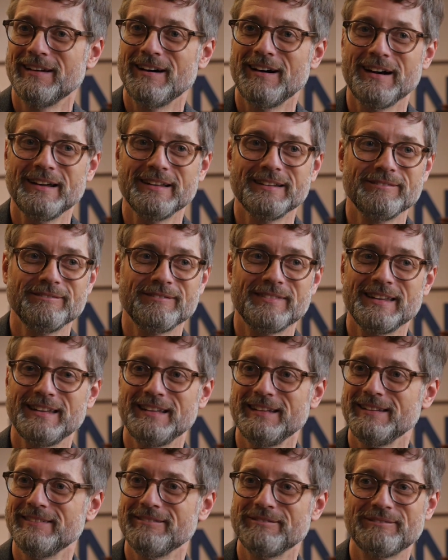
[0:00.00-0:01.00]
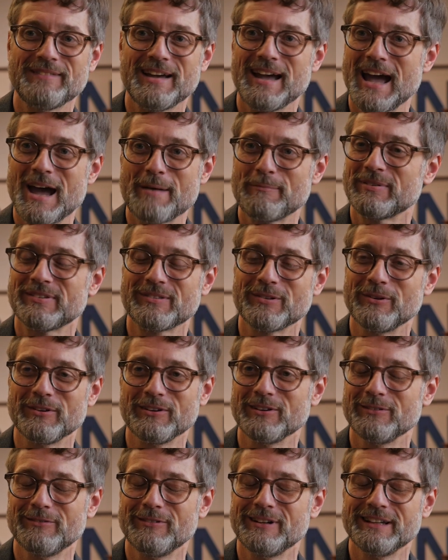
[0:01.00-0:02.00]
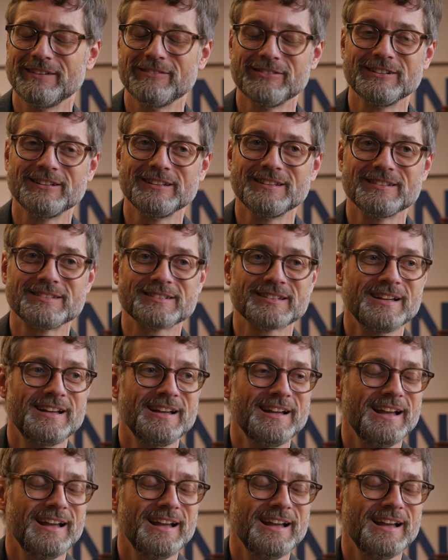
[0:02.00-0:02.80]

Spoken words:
on the App Store or whatever it is.